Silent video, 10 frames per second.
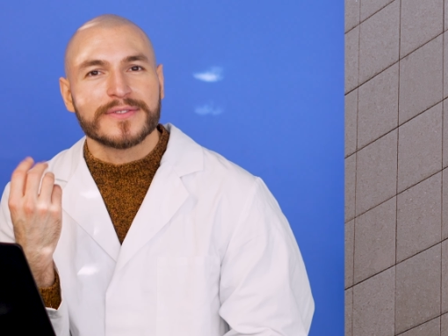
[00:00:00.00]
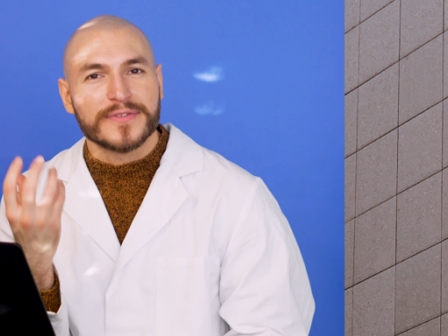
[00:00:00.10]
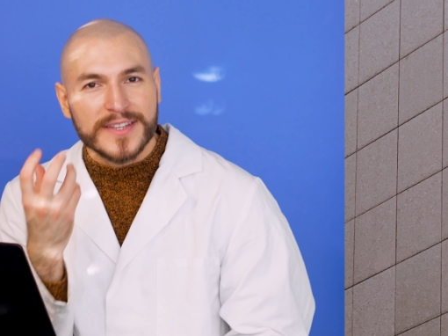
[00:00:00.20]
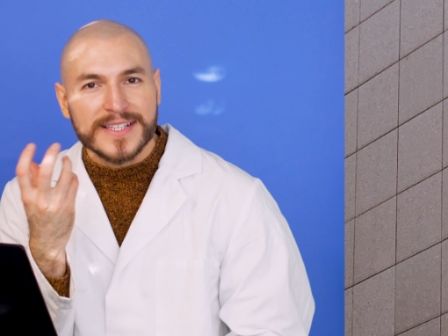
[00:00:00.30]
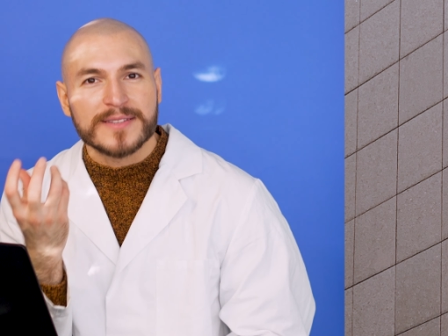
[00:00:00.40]

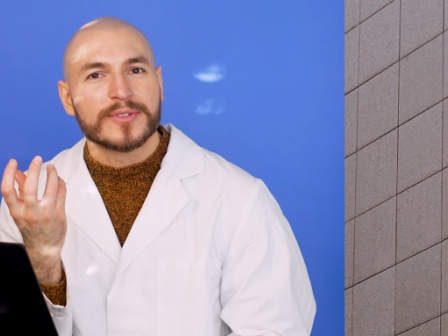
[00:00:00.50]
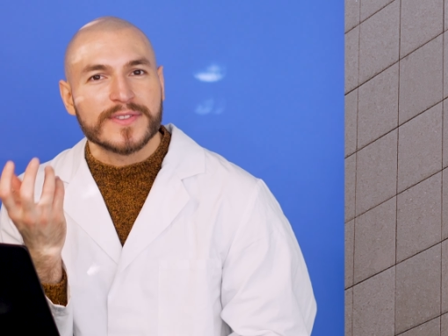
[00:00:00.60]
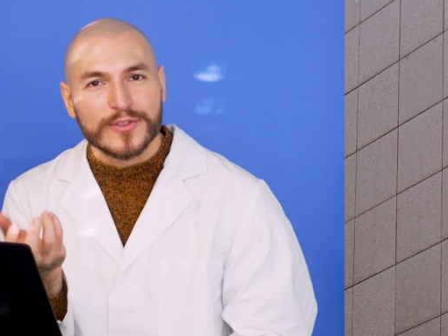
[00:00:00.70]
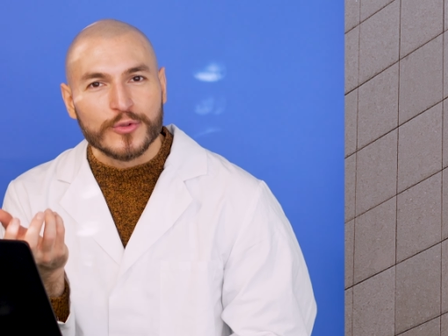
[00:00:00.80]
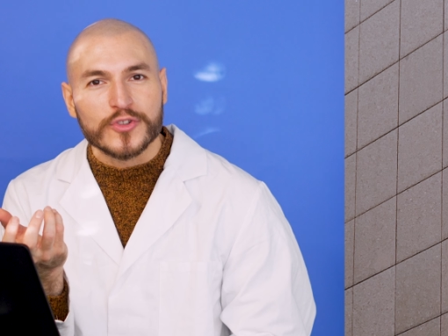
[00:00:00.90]
feasible
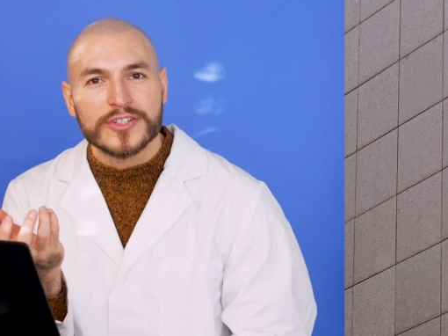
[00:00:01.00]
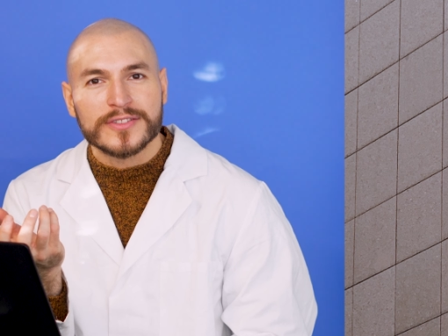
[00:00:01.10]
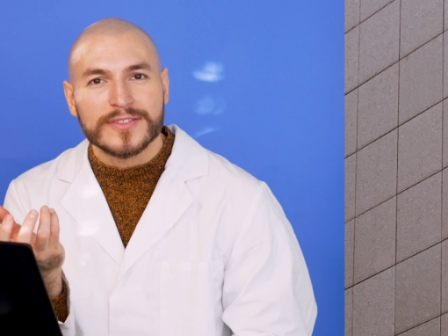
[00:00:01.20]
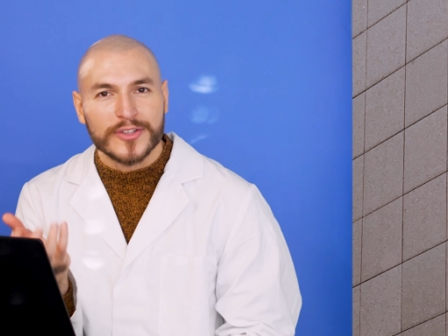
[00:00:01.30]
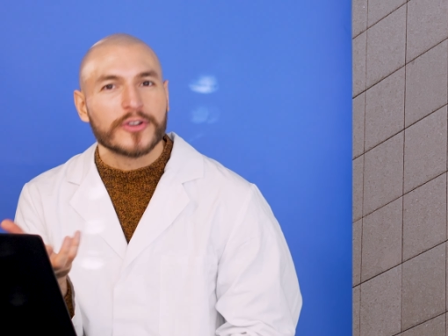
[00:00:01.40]

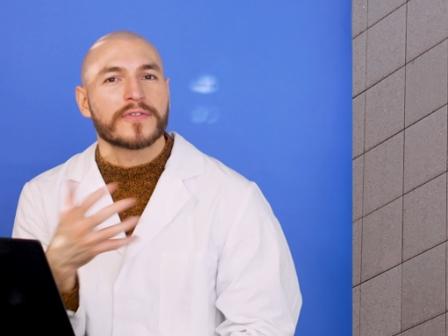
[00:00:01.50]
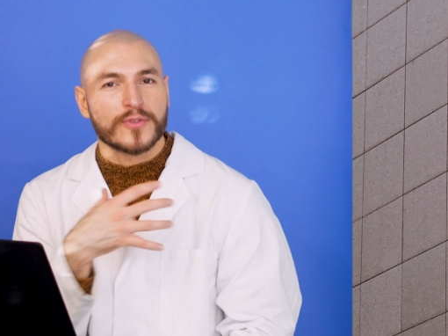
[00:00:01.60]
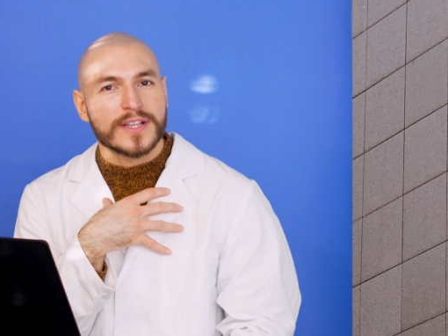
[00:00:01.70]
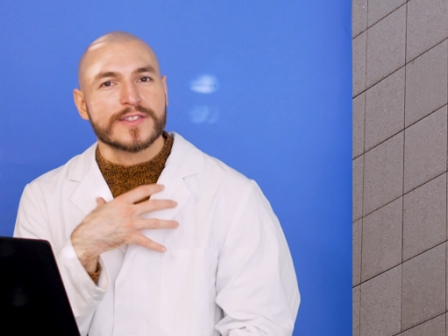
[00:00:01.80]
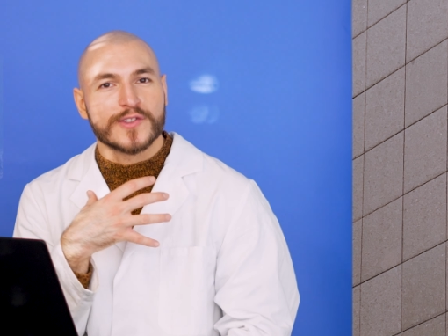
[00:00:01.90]
solution,
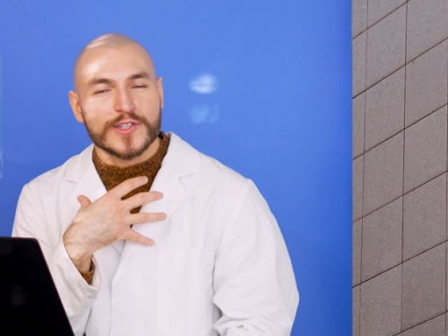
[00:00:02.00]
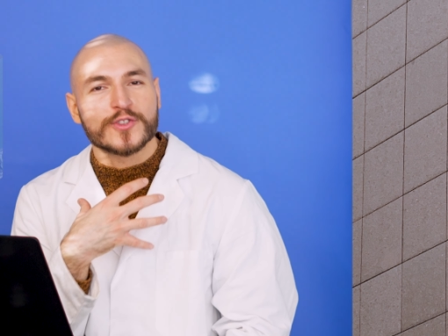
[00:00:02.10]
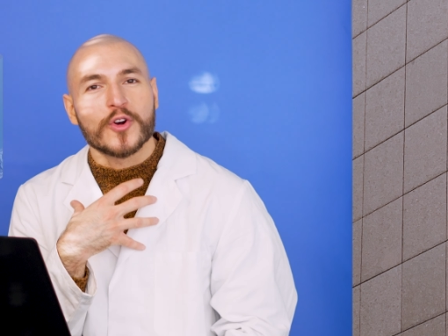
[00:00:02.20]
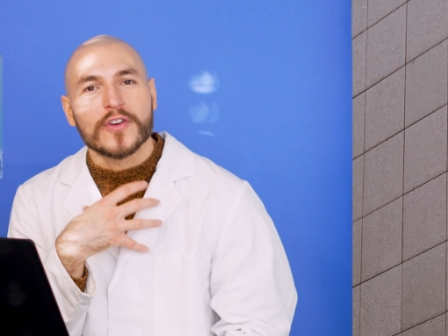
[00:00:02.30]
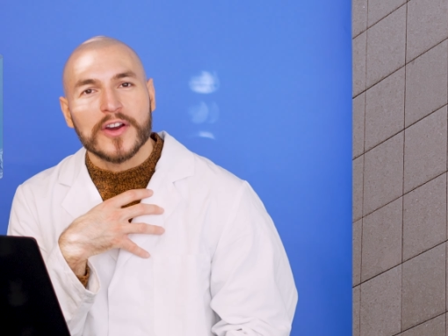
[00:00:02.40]
for us to
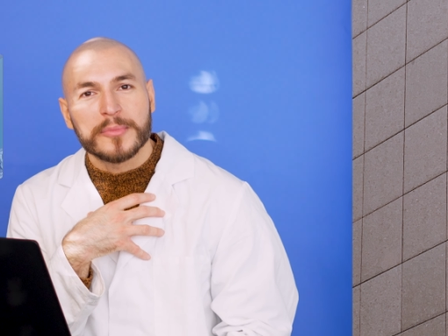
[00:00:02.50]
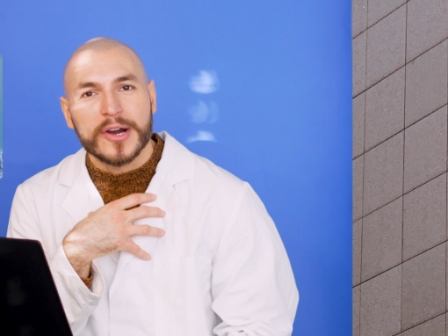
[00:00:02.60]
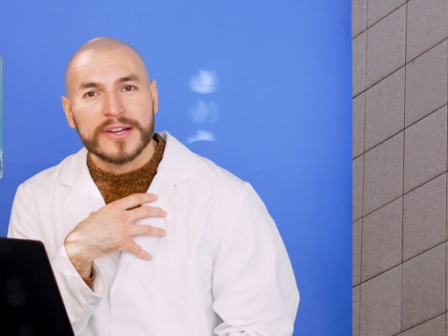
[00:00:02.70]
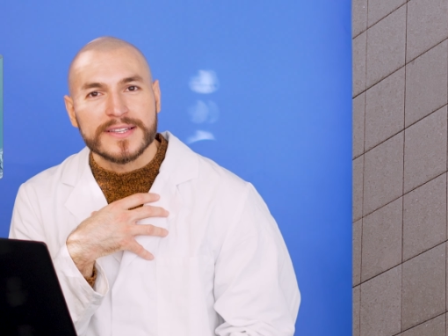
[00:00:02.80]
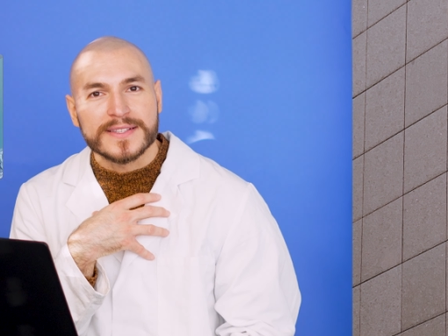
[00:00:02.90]
store our
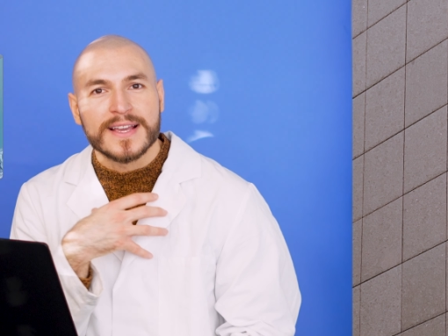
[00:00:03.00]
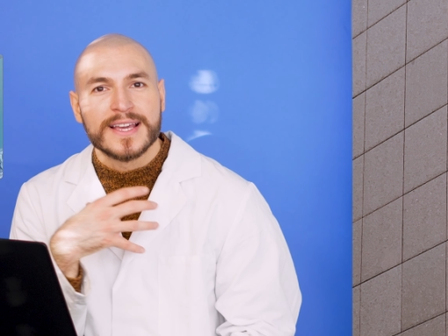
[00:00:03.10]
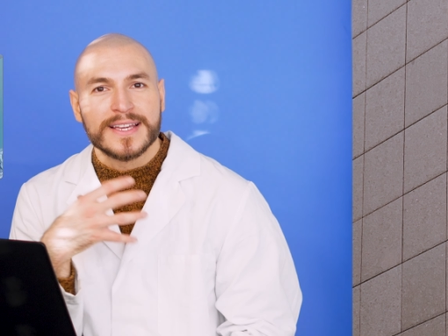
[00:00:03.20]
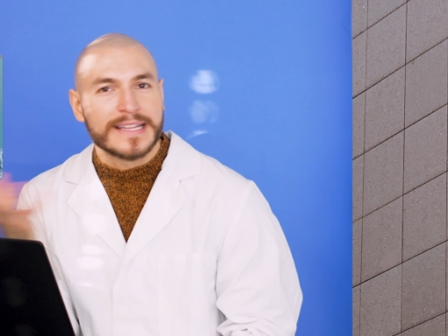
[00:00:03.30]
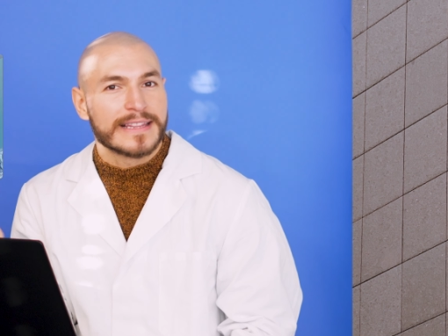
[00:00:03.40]
bodies
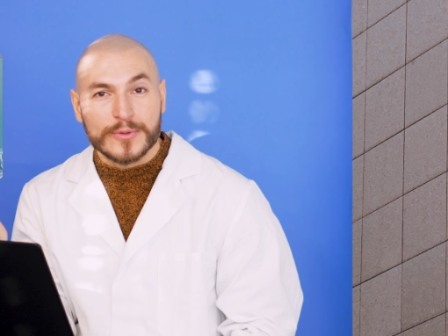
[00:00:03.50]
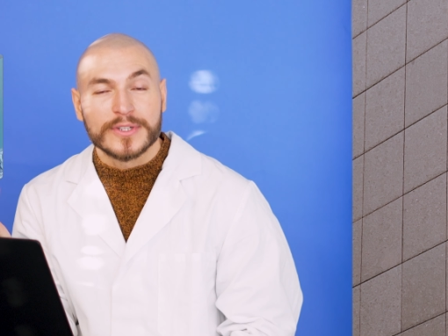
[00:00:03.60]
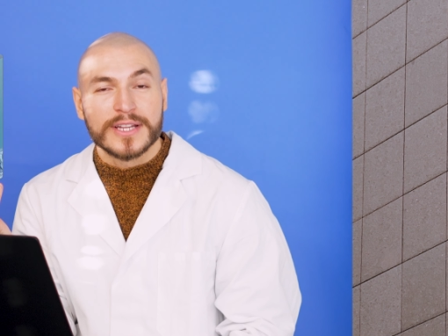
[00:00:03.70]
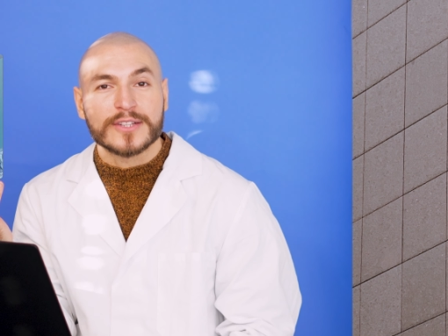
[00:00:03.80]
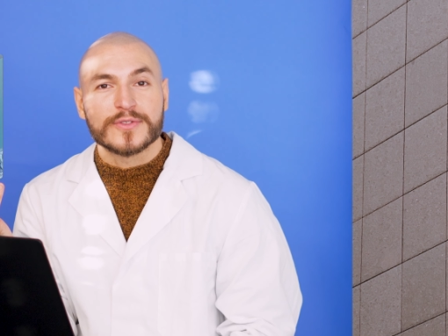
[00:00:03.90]
in
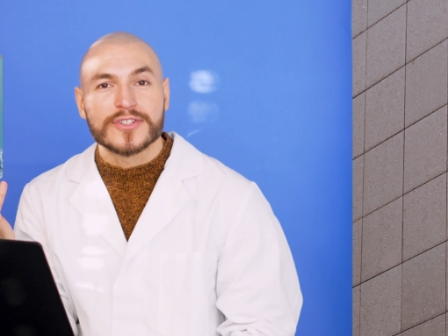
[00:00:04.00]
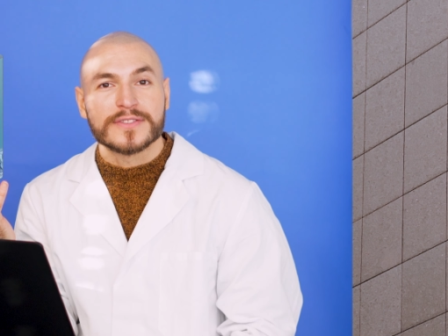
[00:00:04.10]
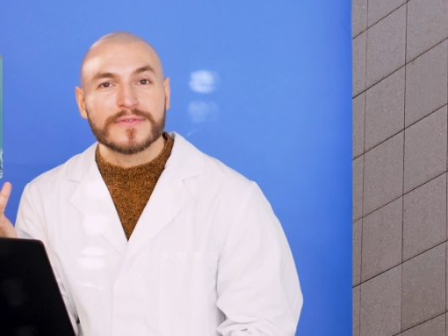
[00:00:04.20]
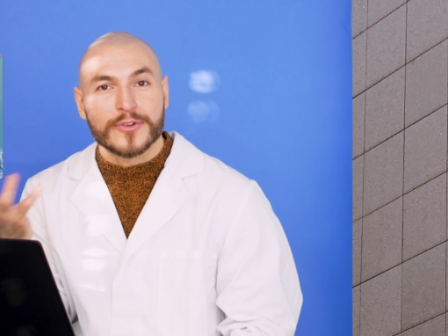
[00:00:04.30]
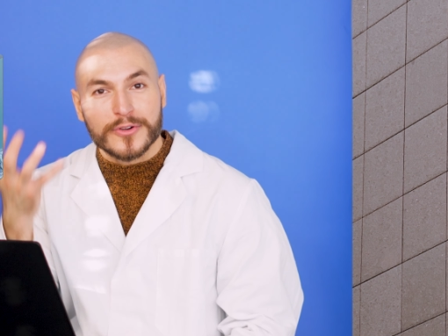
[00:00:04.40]
liquid
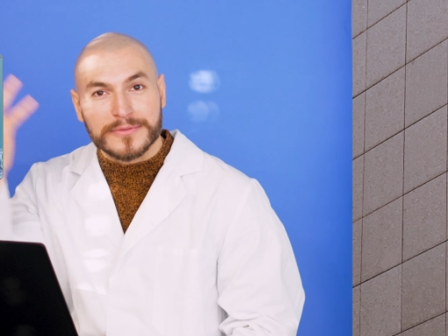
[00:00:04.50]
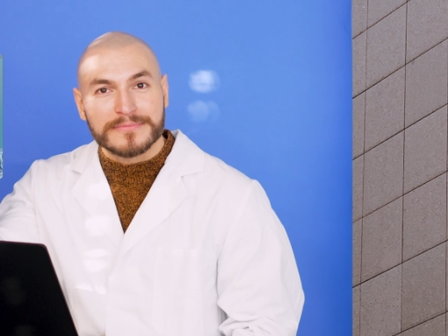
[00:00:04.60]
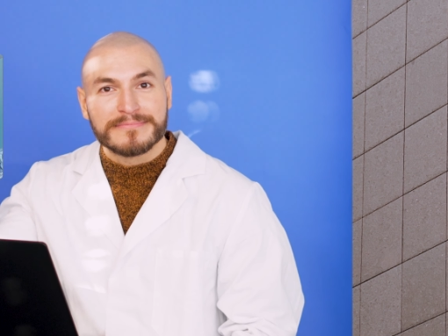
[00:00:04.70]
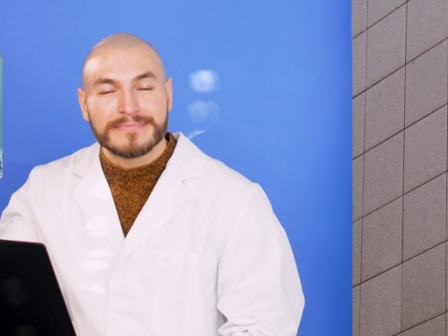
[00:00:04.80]
nitrogen for